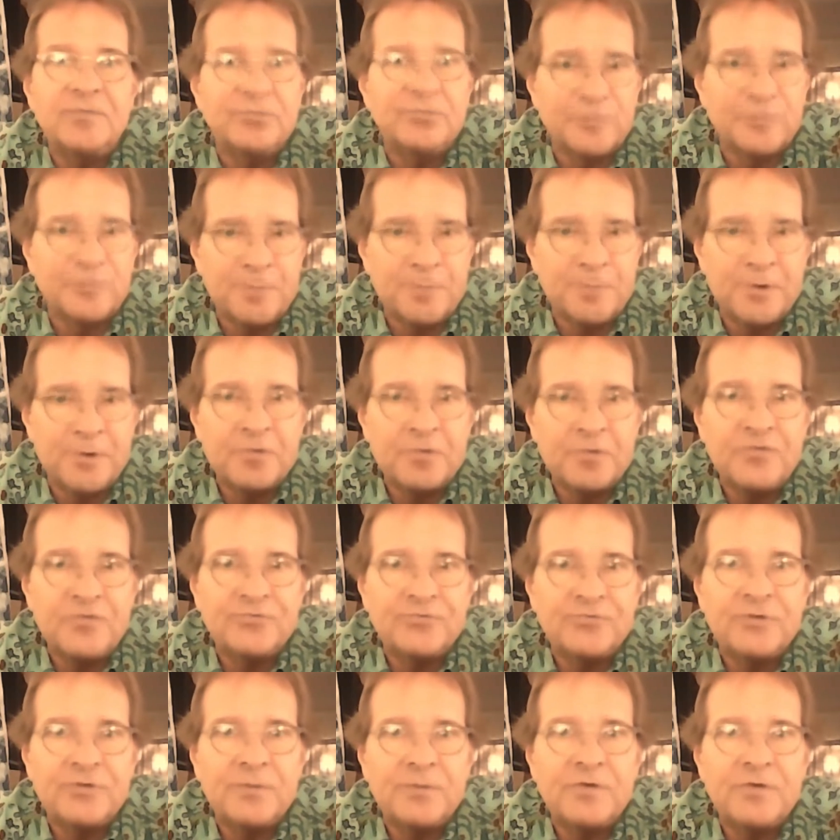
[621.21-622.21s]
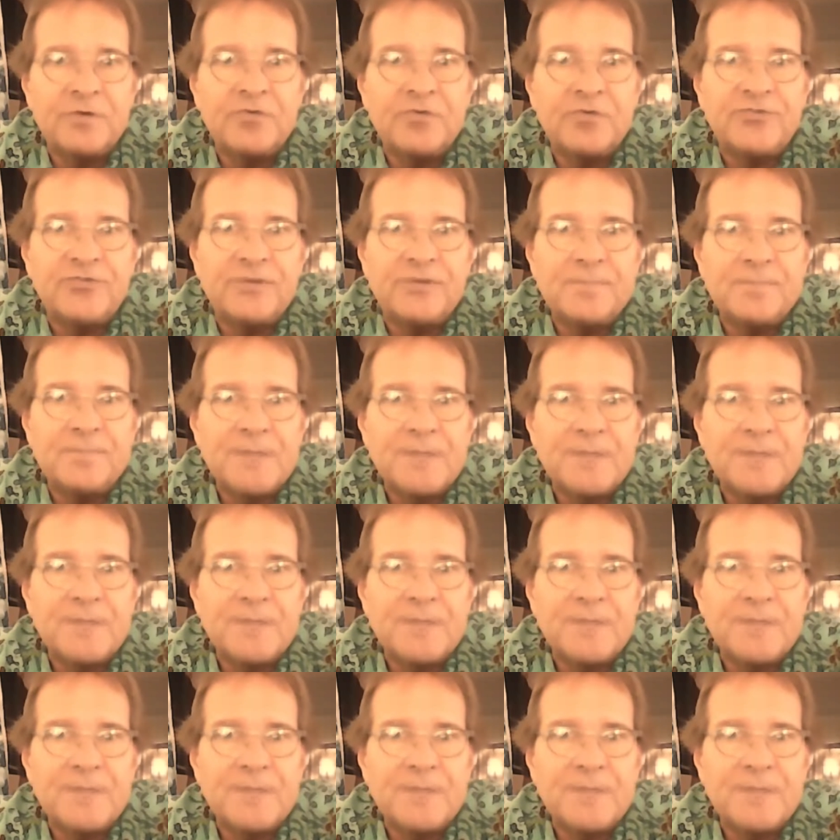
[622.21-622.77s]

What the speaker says: It was a beer distributorship,